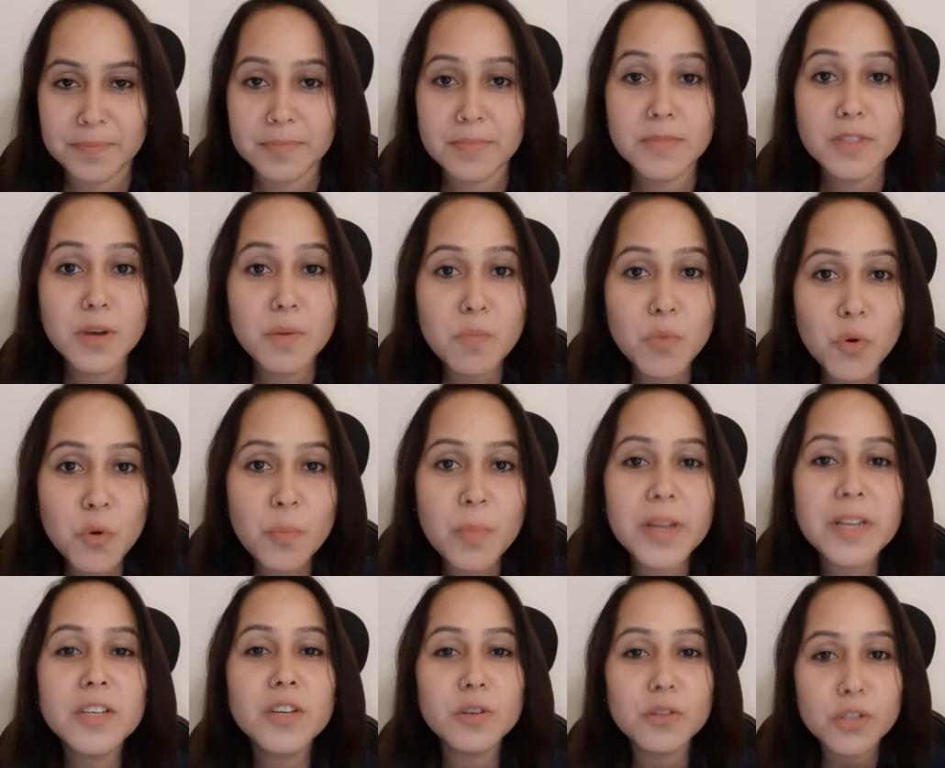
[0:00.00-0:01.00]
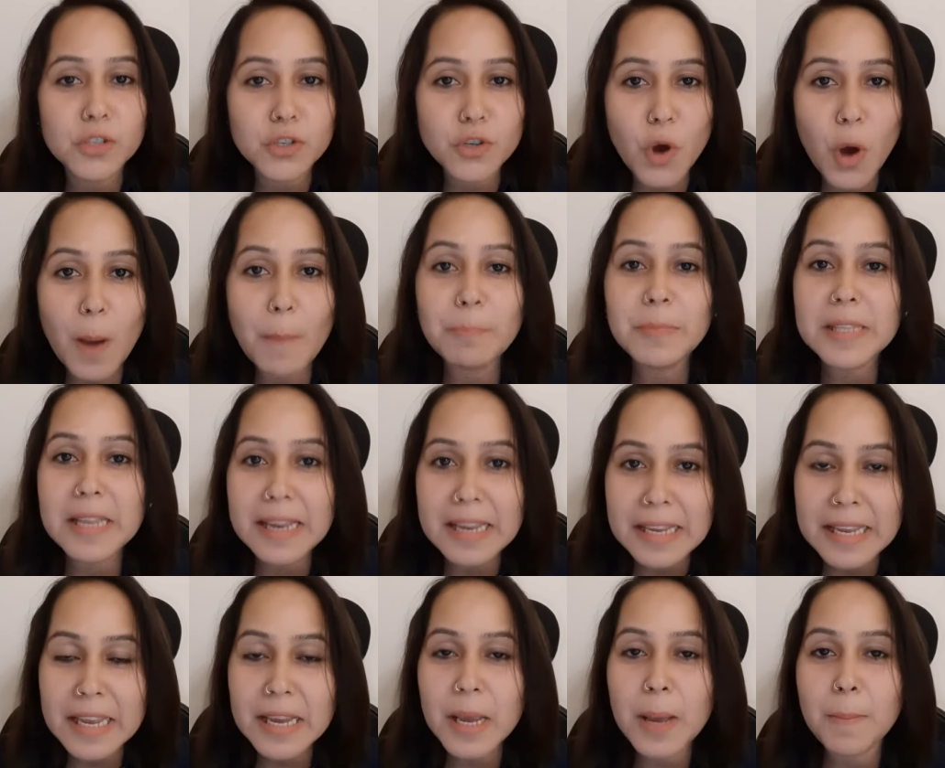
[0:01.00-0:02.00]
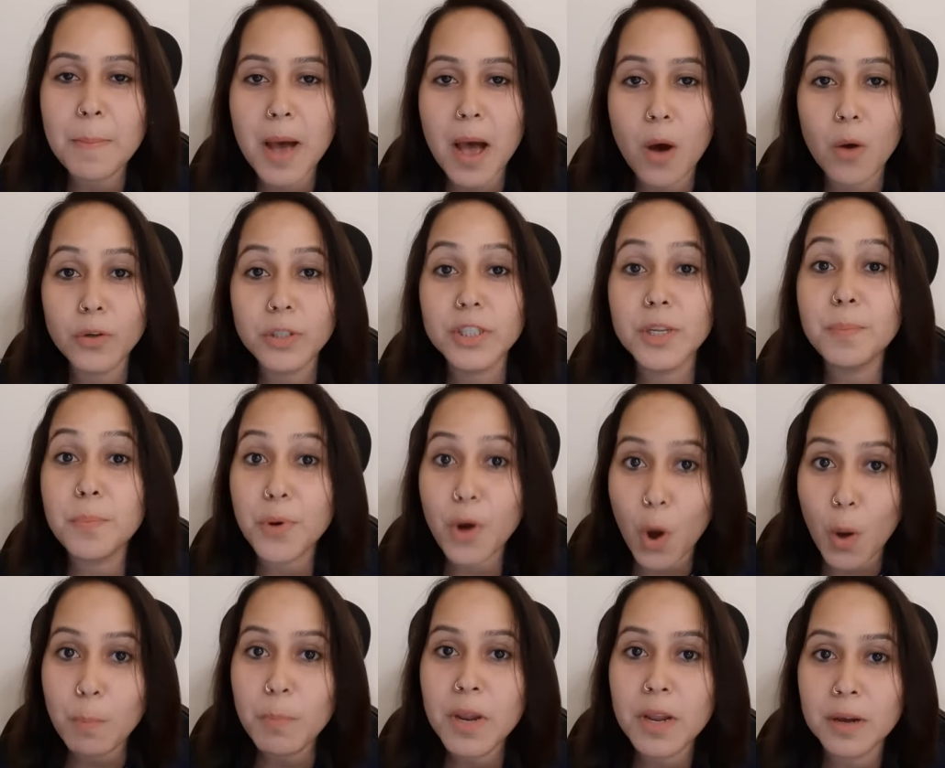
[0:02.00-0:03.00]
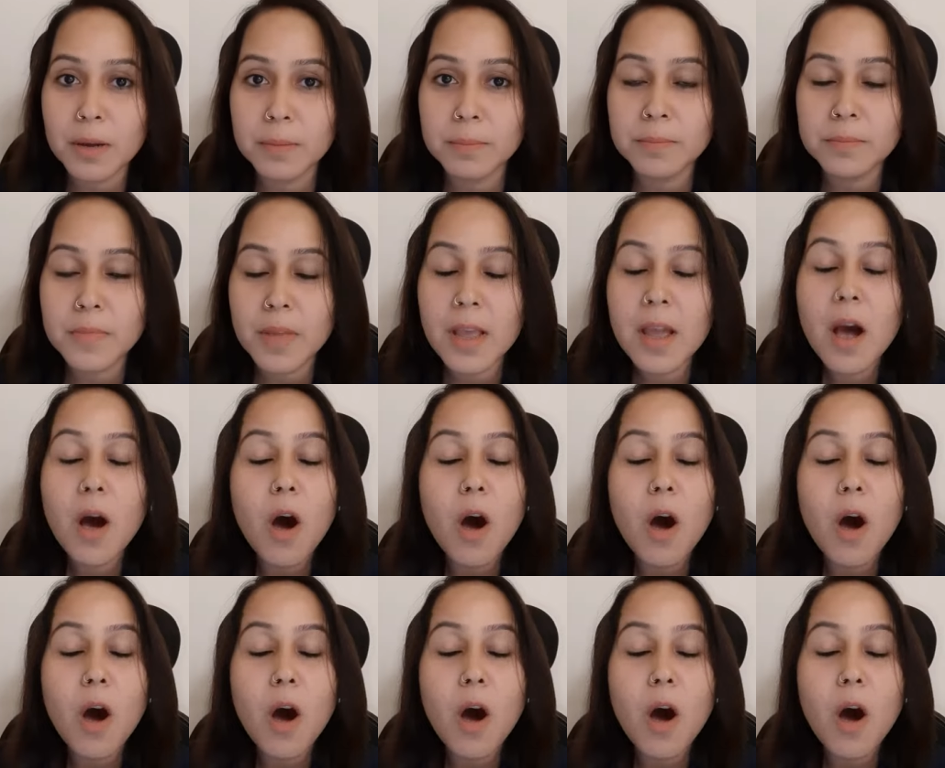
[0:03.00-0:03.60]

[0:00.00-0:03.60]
The moment you stop thinking about the problem,